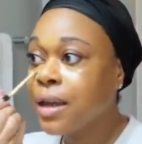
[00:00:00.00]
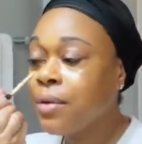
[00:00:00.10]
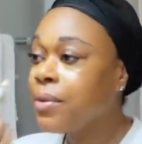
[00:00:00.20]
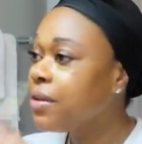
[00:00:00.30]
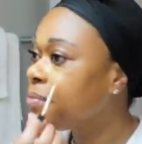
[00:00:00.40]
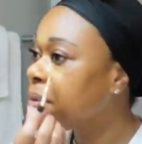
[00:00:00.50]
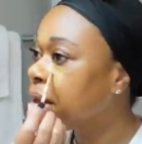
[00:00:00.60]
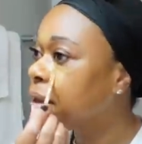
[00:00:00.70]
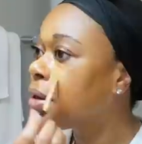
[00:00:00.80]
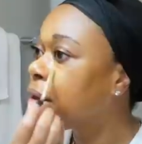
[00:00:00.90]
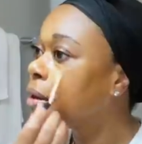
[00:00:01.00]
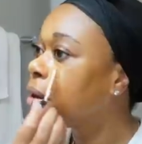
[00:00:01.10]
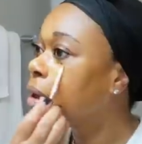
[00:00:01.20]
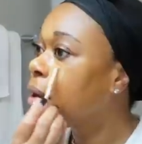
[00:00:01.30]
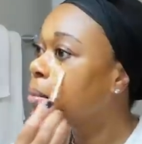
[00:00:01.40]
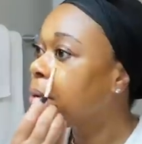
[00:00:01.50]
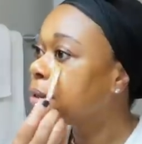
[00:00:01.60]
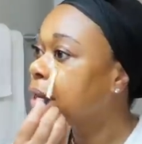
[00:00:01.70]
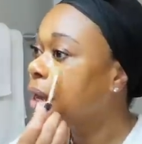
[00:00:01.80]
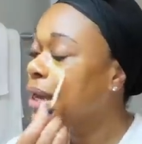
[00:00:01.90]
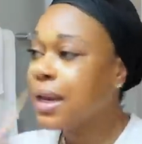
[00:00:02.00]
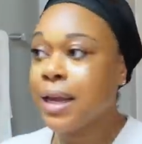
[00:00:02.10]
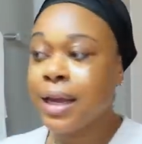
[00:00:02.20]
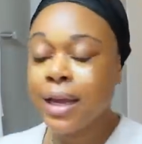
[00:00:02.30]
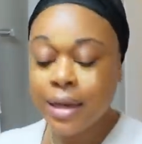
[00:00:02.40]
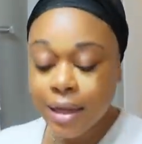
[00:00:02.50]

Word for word: that we've been partaking in.